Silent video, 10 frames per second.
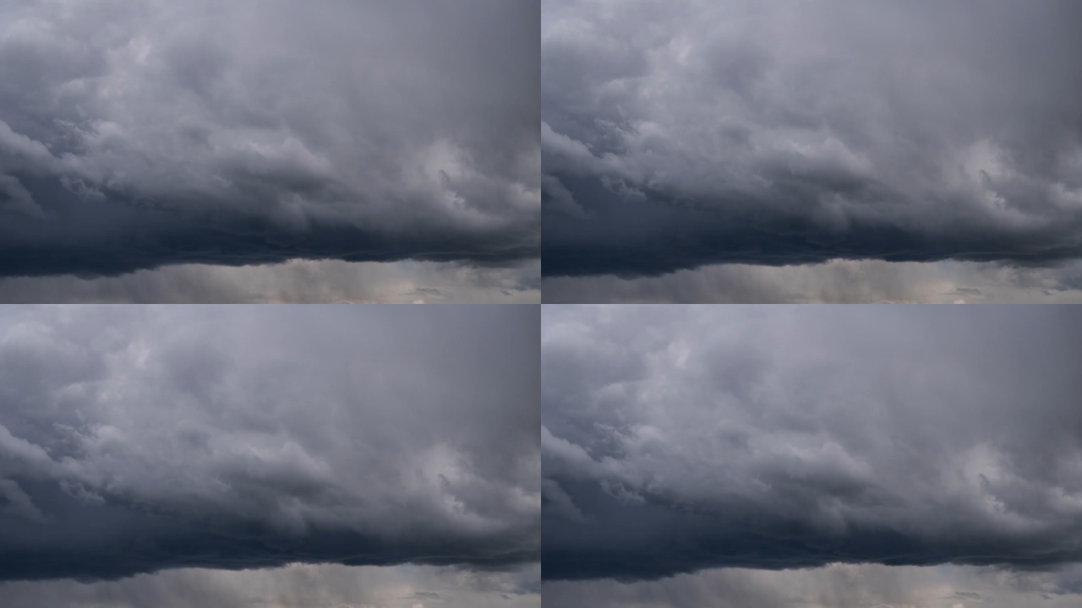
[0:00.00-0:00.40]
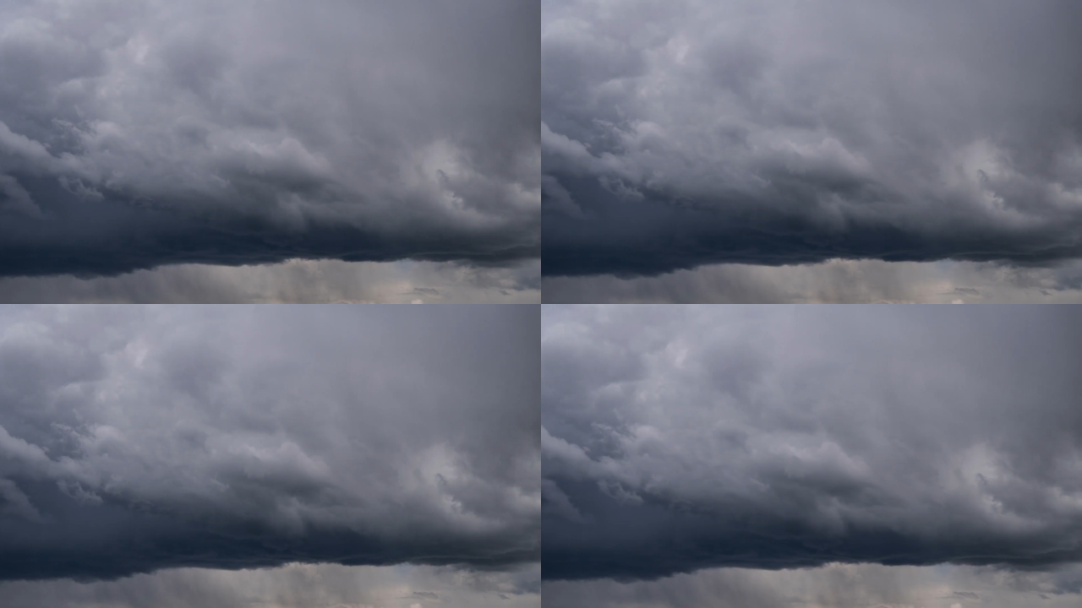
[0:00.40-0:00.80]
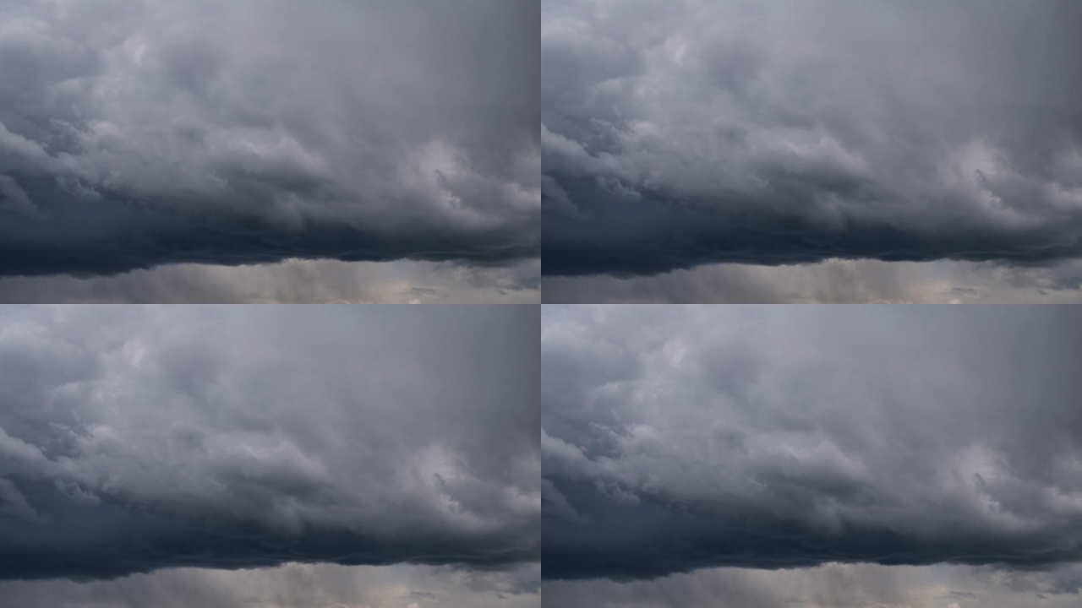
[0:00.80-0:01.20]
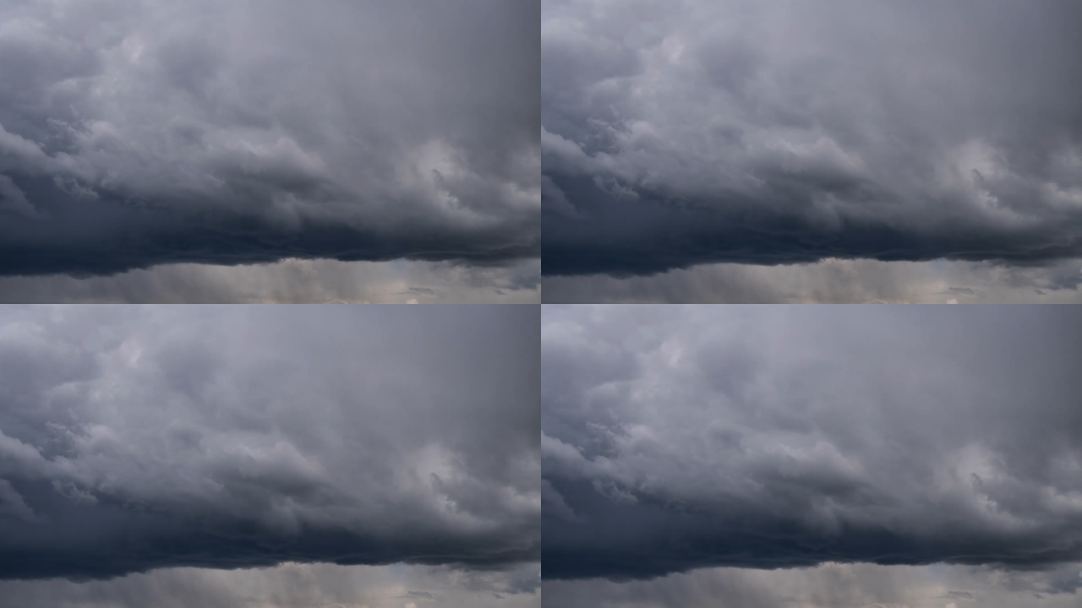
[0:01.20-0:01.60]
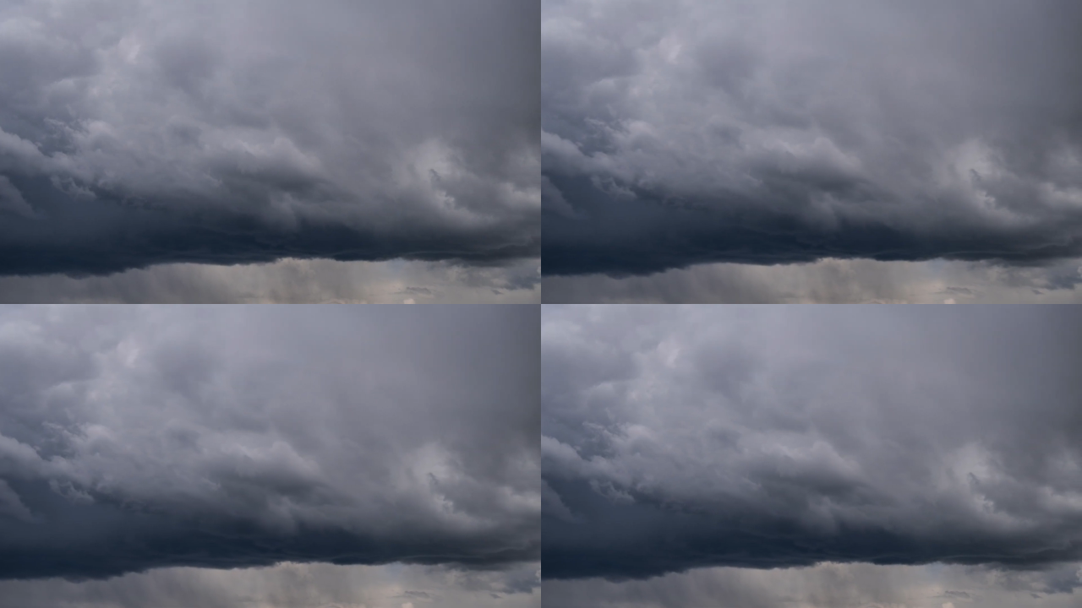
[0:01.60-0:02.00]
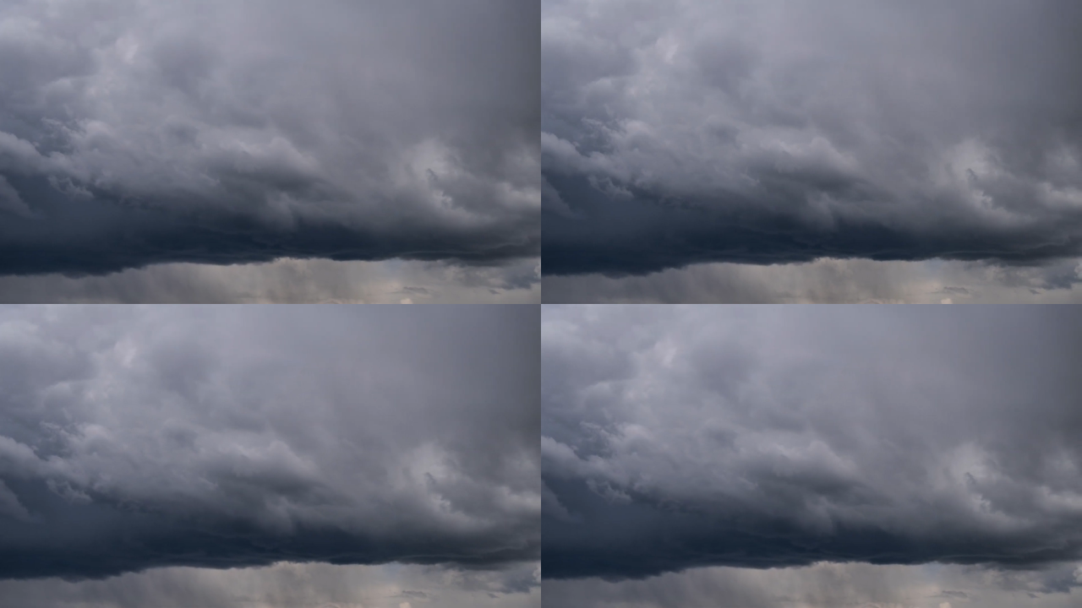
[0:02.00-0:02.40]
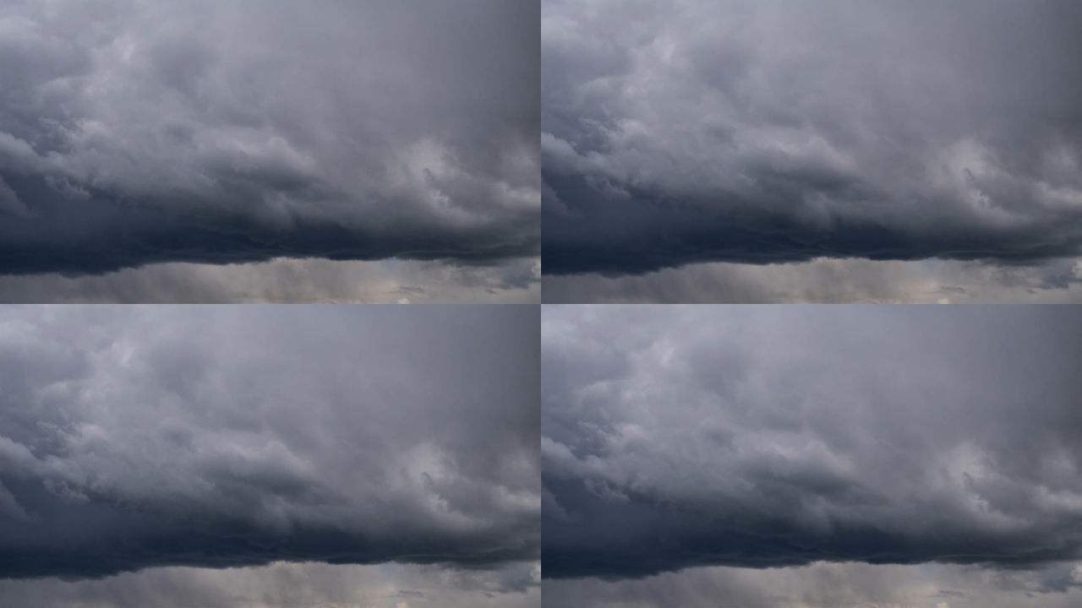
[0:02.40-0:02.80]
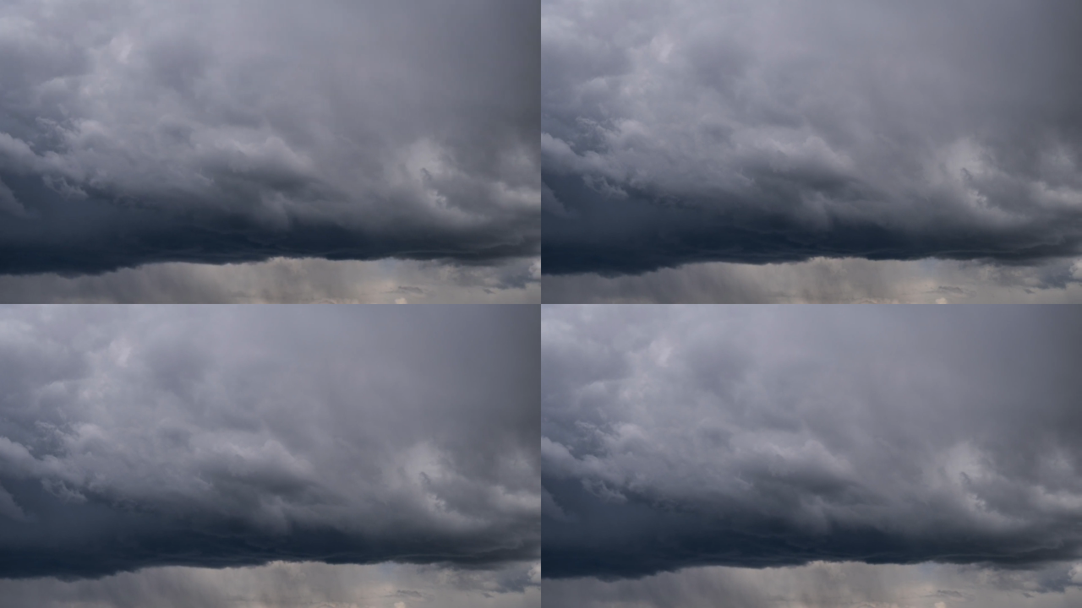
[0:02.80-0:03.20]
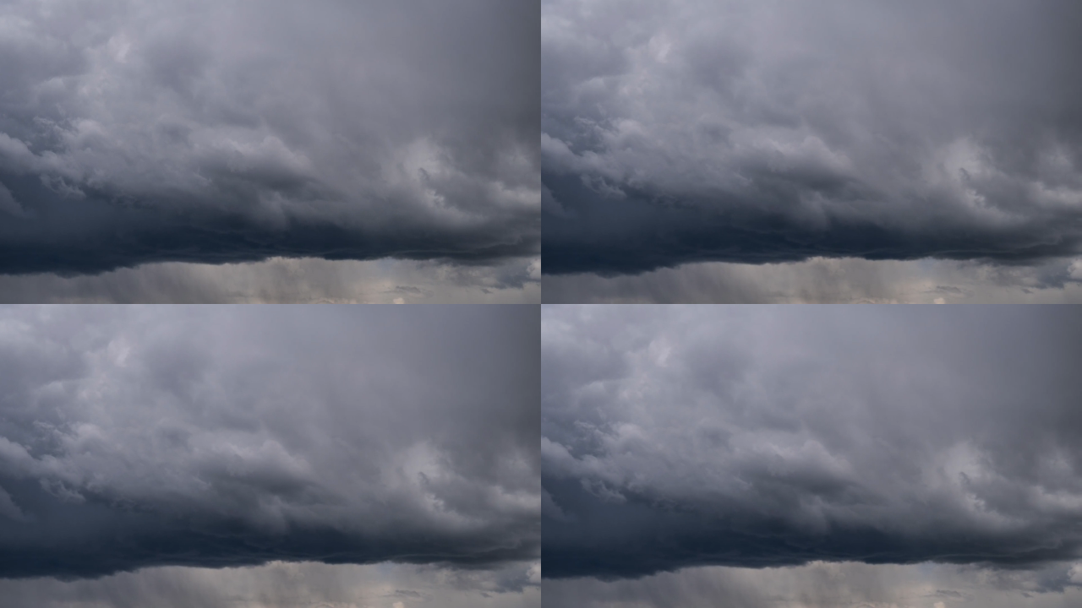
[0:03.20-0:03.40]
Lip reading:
No face is visible, so there are no lips to read.